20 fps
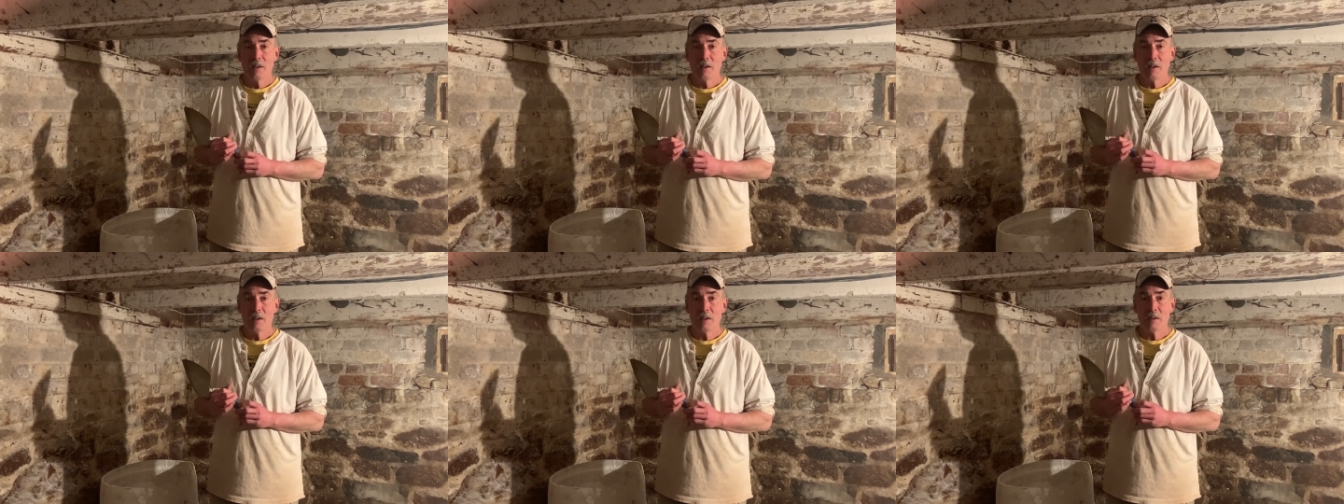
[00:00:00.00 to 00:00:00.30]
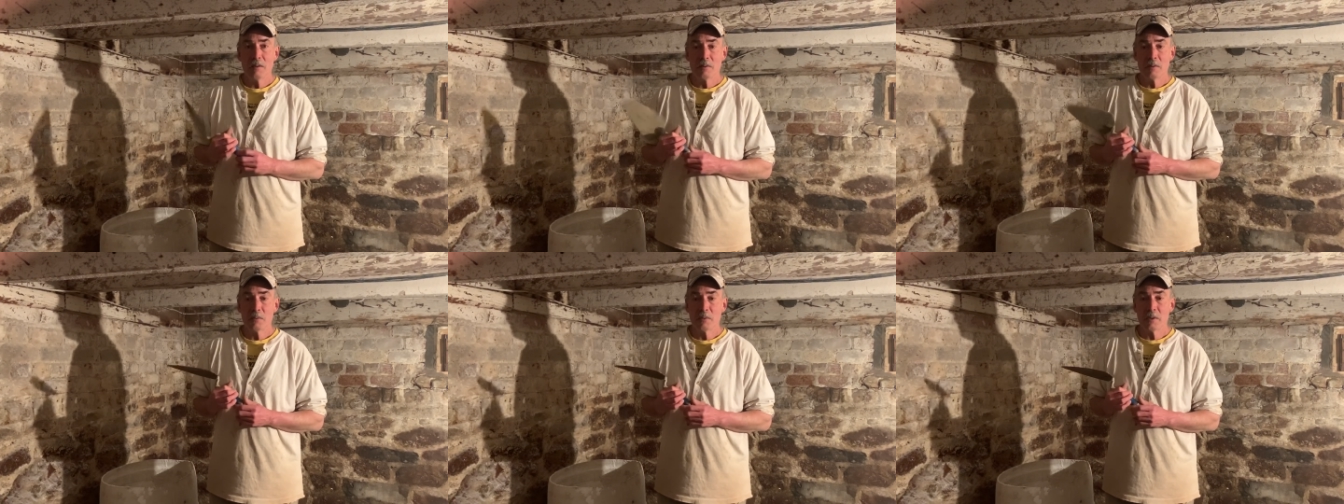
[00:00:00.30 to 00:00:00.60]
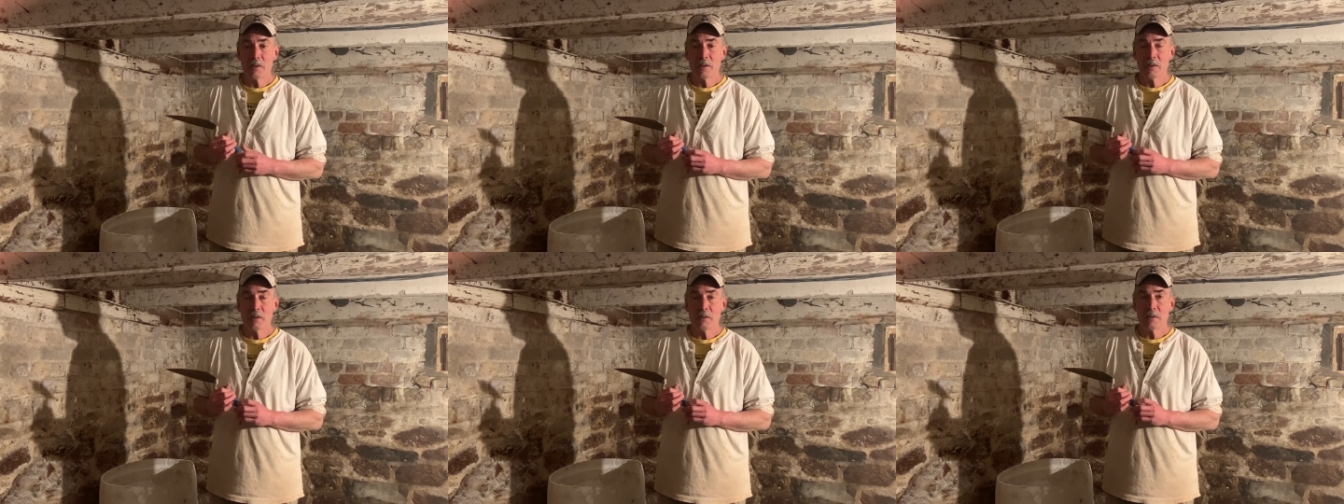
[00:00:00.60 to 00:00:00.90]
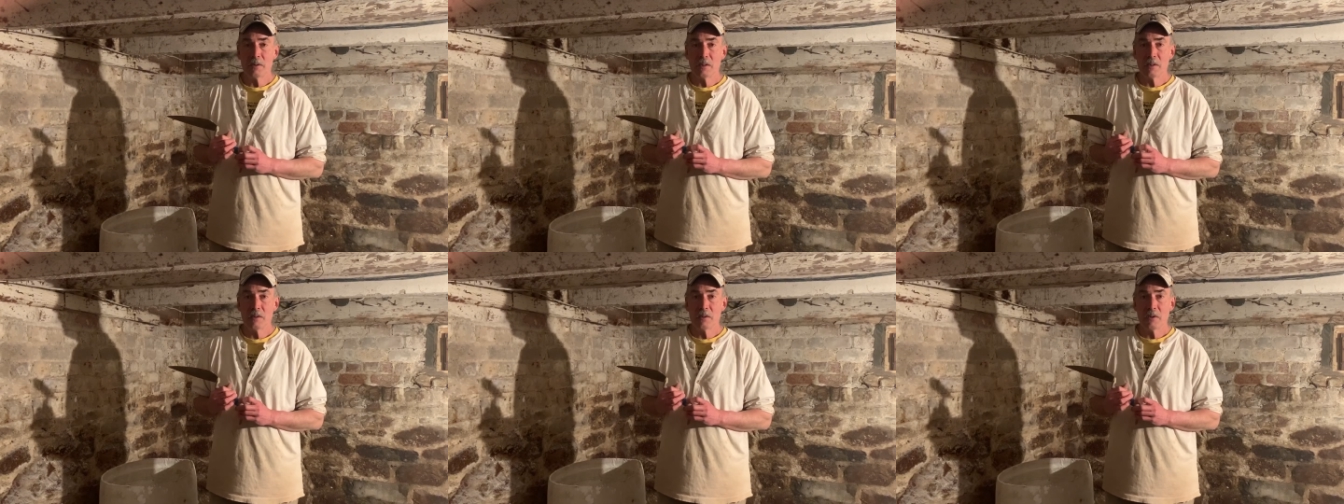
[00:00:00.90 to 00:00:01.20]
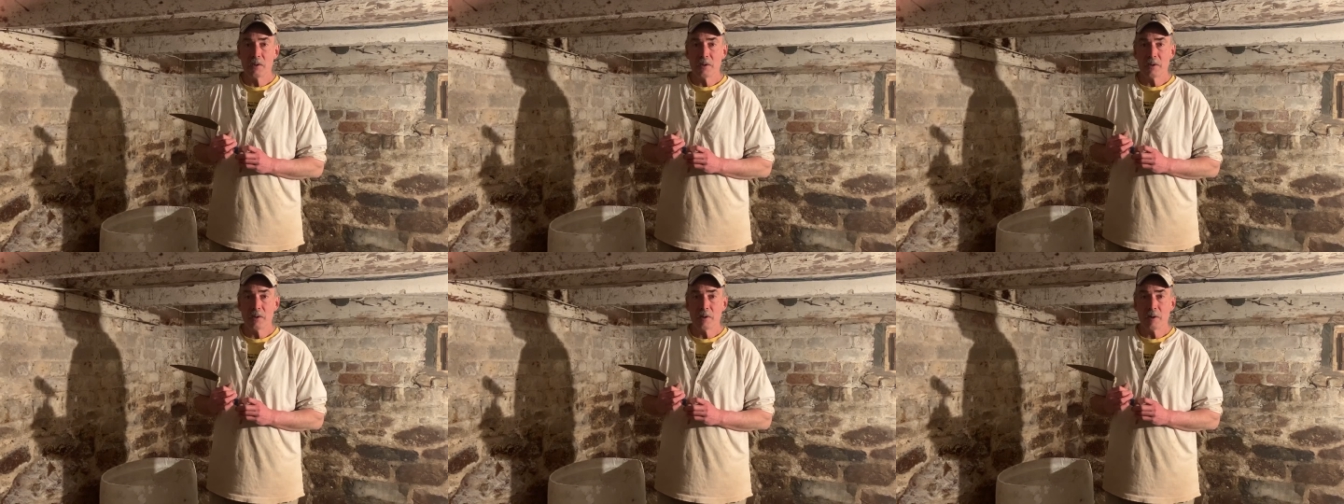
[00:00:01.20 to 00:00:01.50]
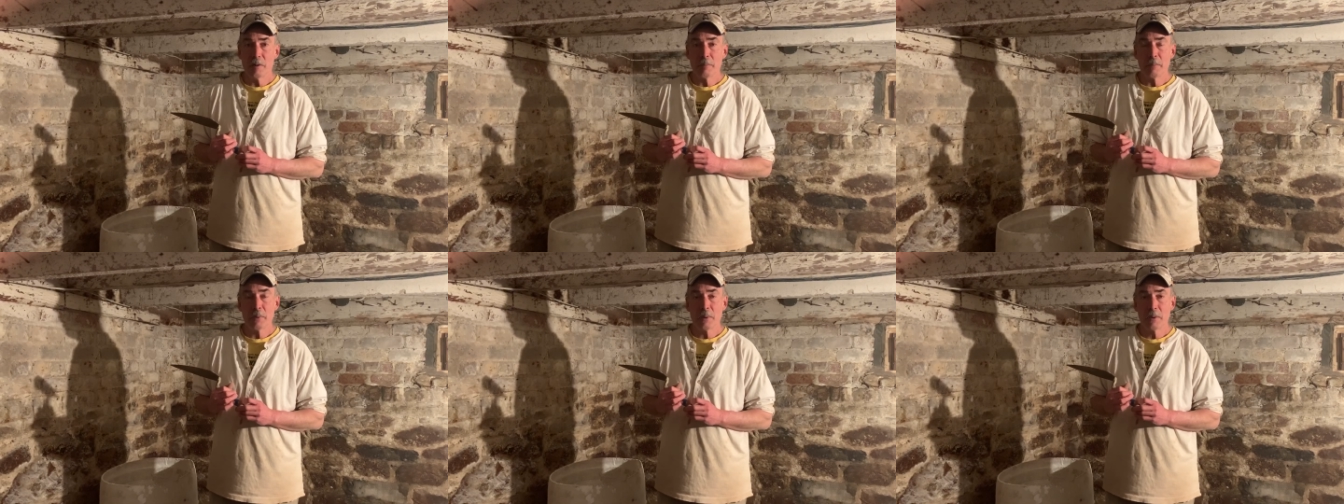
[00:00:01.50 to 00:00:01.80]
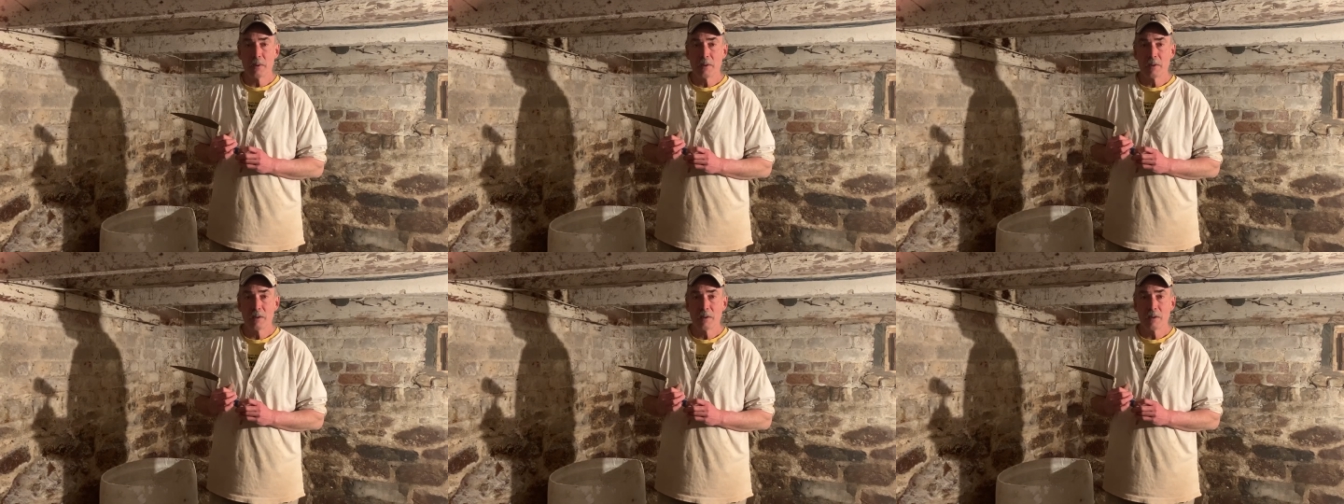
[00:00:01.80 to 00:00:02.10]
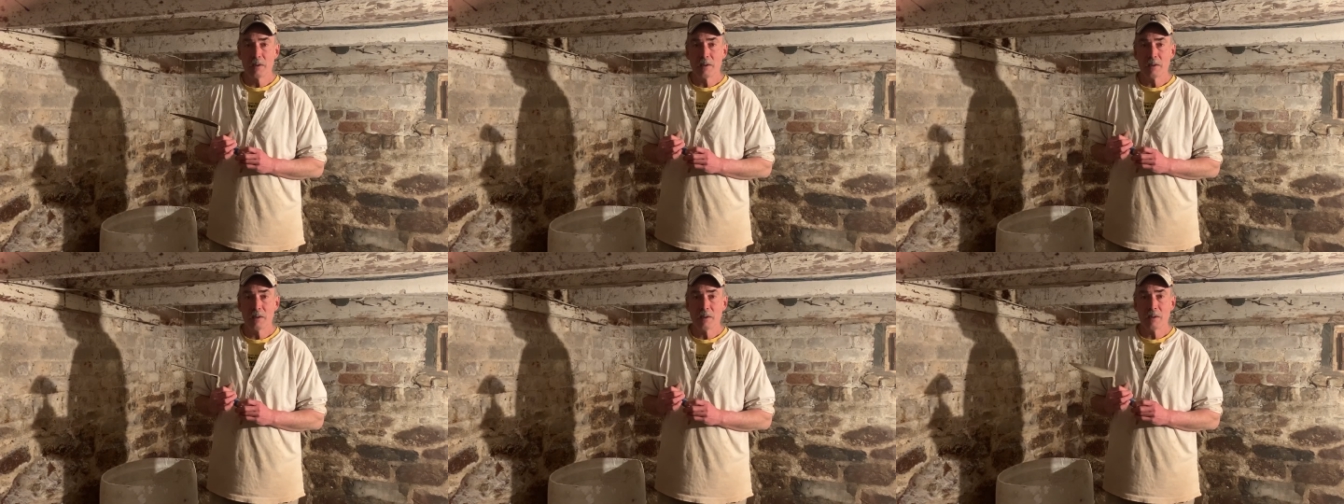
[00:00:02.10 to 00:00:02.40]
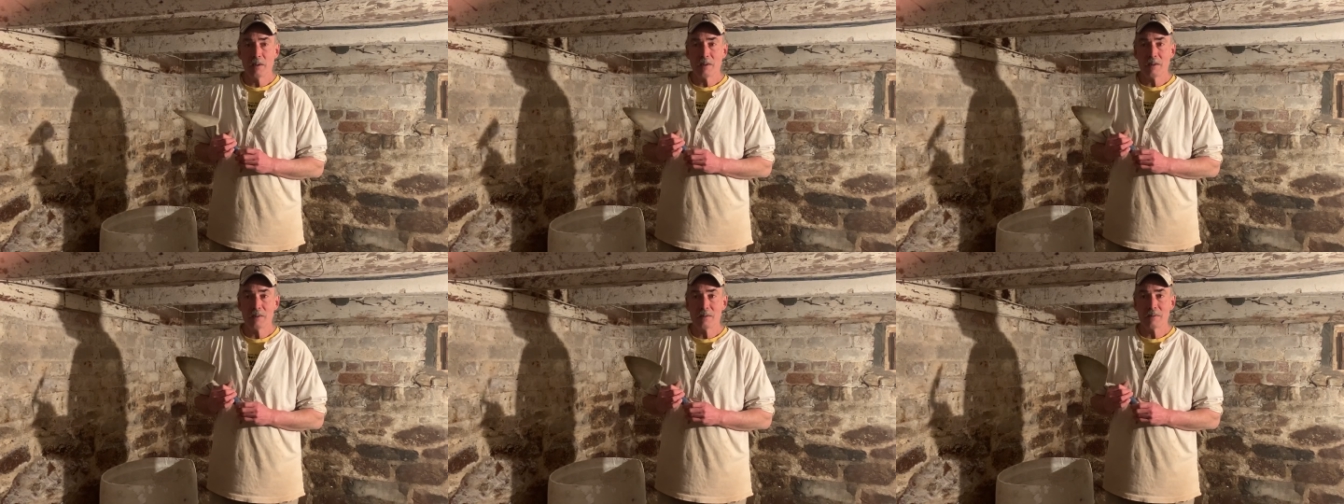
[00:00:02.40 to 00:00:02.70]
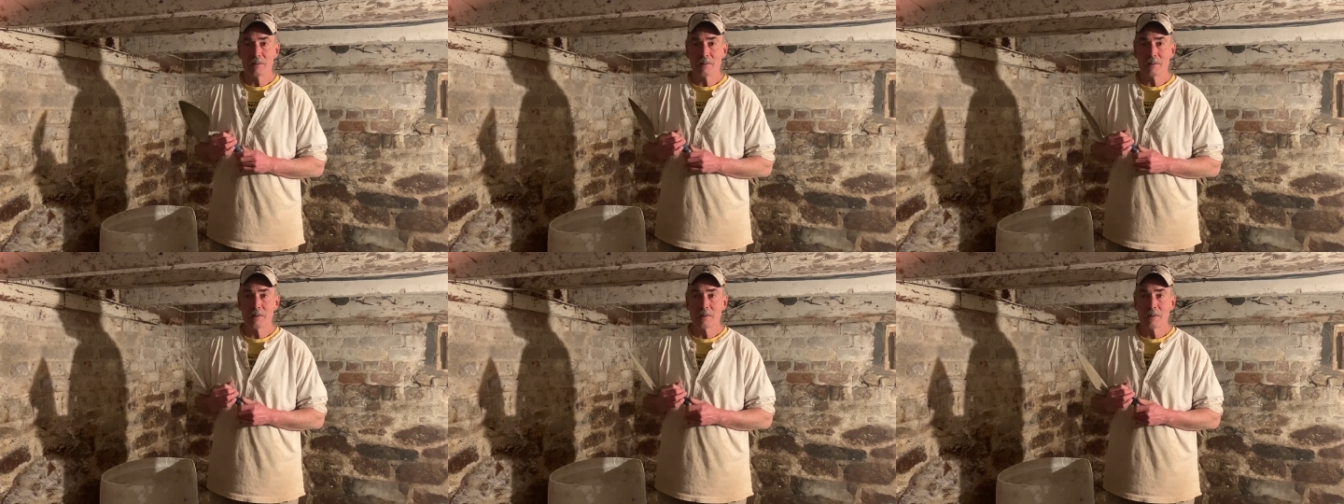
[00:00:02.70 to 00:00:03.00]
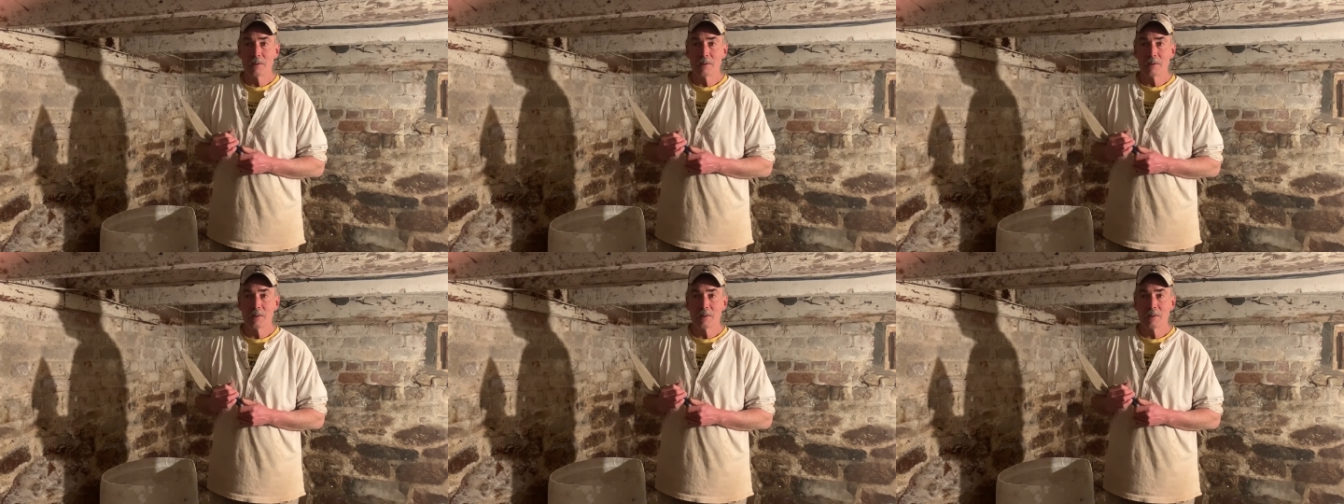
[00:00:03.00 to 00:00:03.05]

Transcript: and they're really only in Europe. And